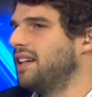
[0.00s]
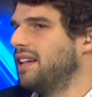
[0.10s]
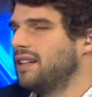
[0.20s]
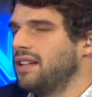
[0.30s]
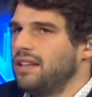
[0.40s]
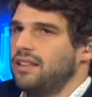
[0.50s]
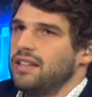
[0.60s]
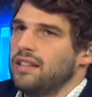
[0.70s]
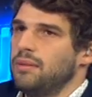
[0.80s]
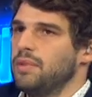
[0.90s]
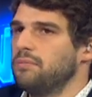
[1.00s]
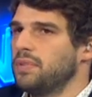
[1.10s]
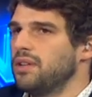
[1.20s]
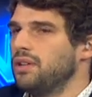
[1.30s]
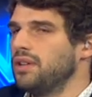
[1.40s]
And I think, I mean,
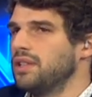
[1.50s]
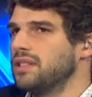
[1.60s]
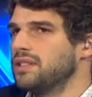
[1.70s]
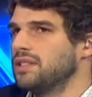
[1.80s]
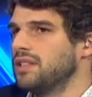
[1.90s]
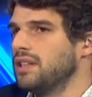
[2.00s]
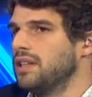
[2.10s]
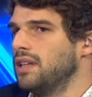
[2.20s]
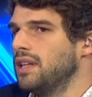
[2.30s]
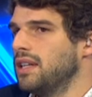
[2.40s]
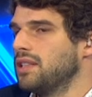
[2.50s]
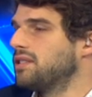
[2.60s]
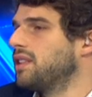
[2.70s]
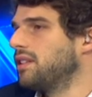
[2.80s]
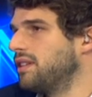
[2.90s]
Bitcoin is
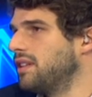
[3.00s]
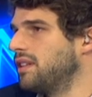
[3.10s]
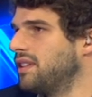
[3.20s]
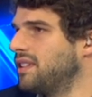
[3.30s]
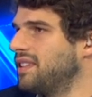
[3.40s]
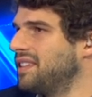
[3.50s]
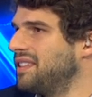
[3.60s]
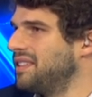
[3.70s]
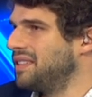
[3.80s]
still the